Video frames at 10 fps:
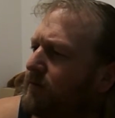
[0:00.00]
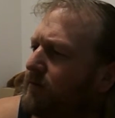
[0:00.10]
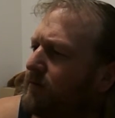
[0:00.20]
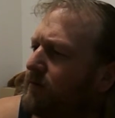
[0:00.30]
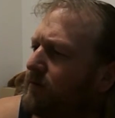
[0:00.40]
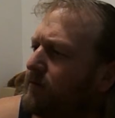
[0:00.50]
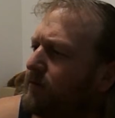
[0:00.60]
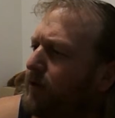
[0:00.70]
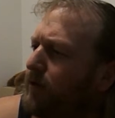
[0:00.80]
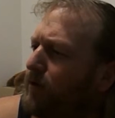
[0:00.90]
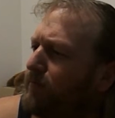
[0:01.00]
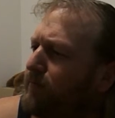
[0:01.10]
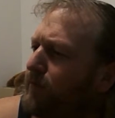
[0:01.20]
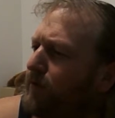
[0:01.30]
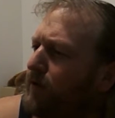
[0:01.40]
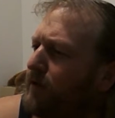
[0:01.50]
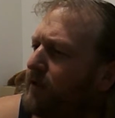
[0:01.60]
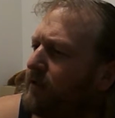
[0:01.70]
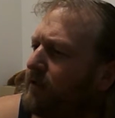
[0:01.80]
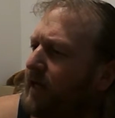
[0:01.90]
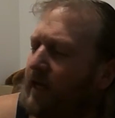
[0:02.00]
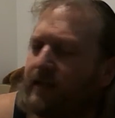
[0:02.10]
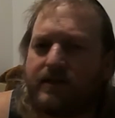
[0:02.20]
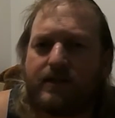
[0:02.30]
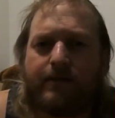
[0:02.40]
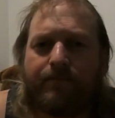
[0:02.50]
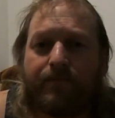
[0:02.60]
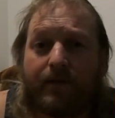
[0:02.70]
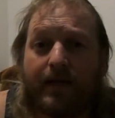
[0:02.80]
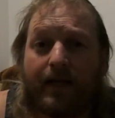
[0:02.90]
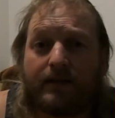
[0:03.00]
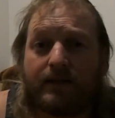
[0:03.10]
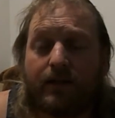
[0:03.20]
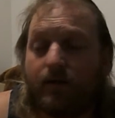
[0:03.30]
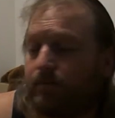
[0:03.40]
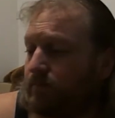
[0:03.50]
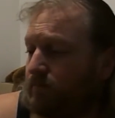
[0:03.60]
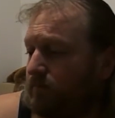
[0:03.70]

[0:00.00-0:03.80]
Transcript: Oh, grain hop variety, Galaxy hop.